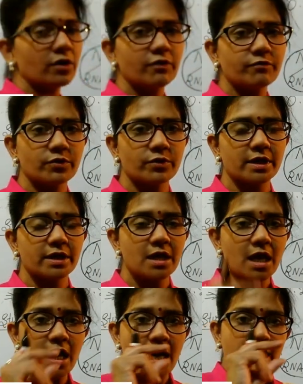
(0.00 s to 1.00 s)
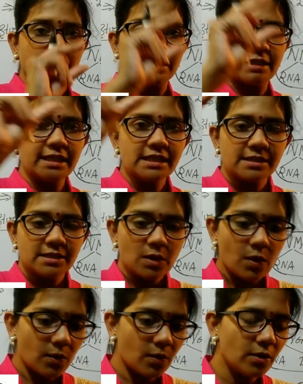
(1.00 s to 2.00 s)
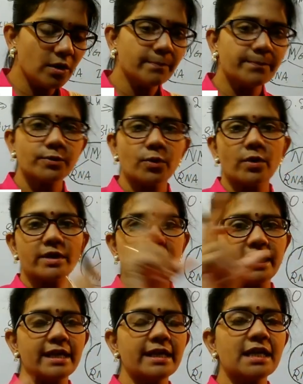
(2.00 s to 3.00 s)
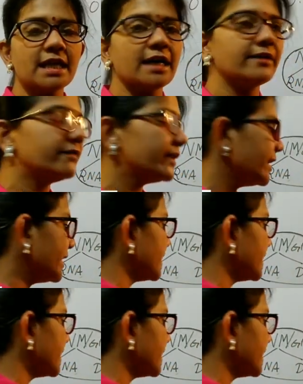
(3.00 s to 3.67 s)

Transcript: of protein. This whole protein covering